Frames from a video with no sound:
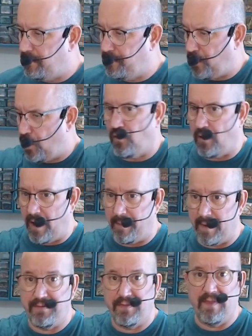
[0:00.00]
program.
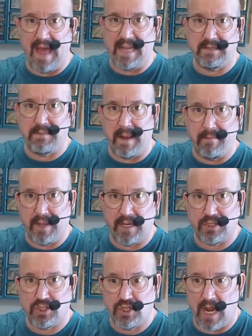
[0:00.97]
That's my
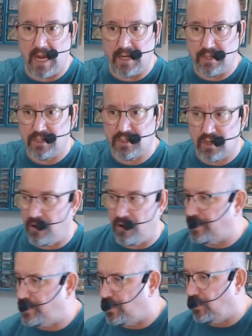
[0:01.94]
biggest challenge, is
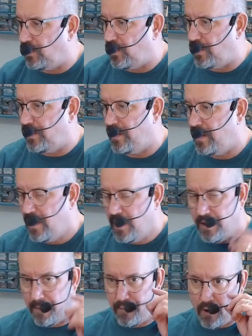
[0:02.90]
going to learn
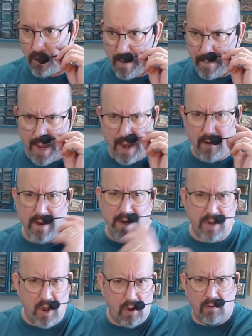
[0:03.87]
the program. I already
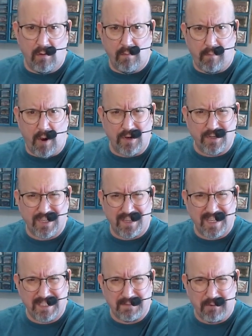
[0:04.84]
know parts of
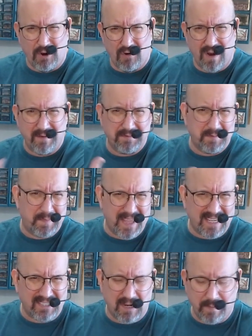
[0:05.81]
these programs, but
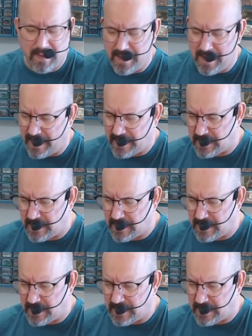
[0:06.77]
that's going to be the